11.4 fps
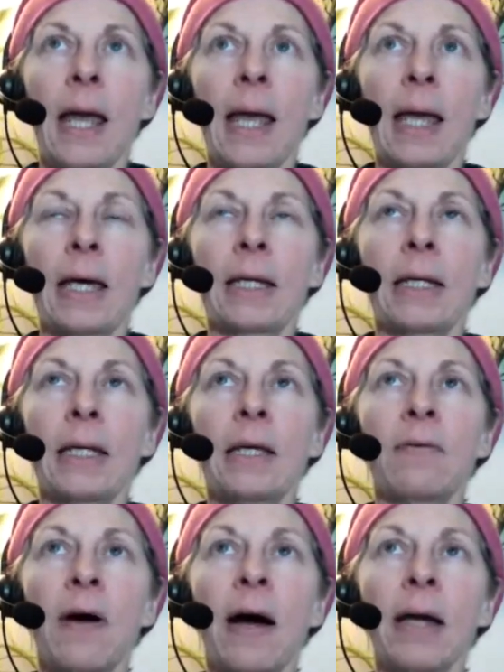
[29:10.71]
And
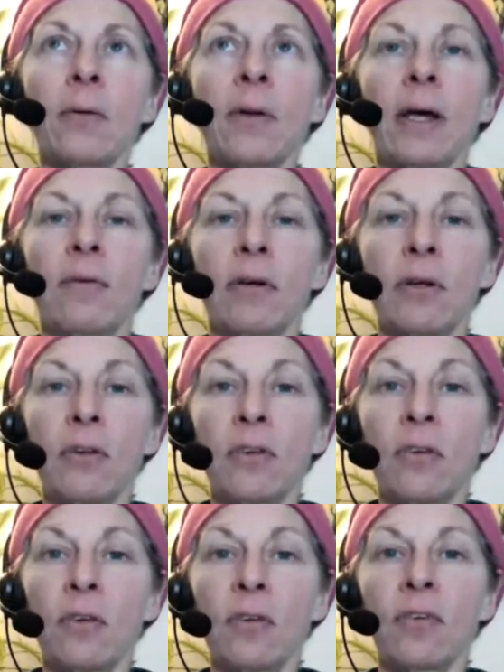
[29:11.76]
if I don't have a good
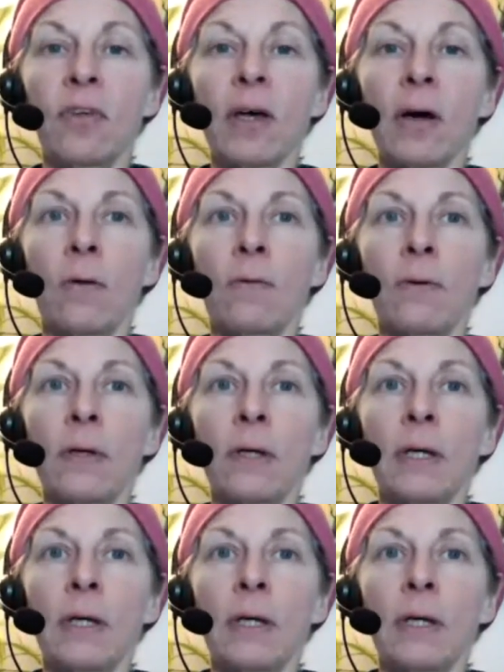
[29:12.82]
sense of self,